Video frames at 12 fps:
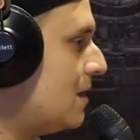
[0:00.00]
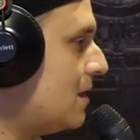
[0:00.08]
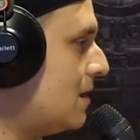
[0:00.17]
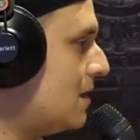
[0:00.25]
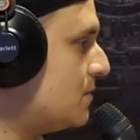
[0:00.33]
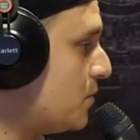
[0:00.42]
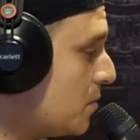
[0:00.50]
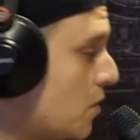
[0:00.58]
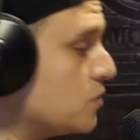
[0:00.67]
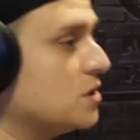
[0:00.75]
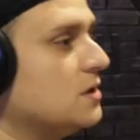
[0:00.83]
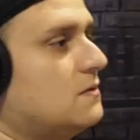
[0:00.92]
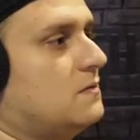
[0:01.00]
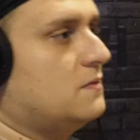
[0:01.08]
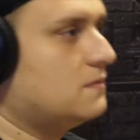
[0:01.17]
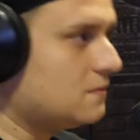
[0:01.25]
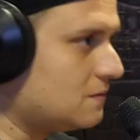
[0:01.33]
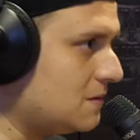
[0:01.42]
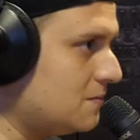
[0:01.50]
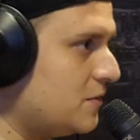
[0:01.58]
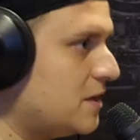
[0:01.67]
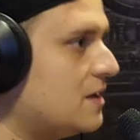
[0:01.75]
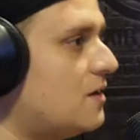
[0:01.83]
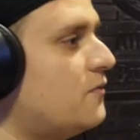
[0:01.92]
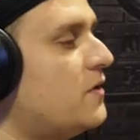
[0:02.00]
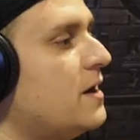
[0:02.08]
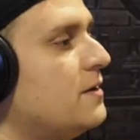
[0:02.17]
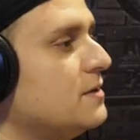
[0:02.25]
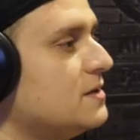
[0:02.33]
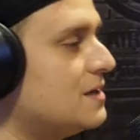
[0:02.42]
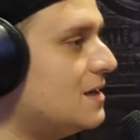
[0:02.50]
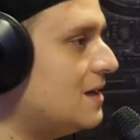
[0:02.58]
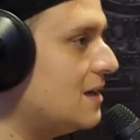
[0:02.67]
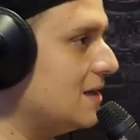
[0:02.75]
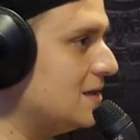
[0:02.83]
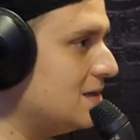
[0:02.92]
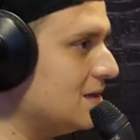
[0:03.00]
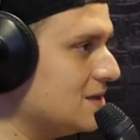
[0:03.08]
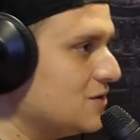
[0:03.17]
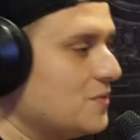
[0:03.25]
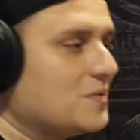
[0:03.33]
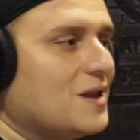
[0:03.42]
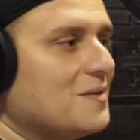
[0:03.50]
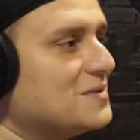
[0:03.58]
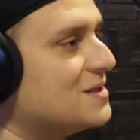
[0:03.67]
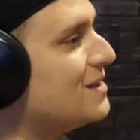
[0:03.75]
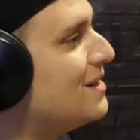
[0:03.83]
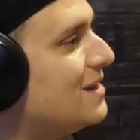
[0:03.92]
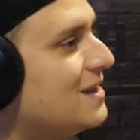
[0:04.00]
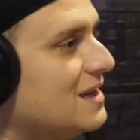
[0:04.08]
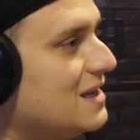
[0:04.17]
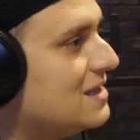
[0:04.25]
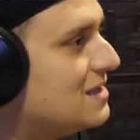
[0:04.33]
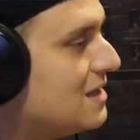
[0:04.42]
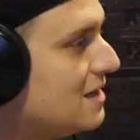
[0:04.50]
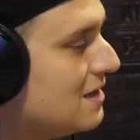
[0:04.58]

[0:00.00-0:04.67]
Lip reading: his promotion and bringing out fighters, his strip clubs, his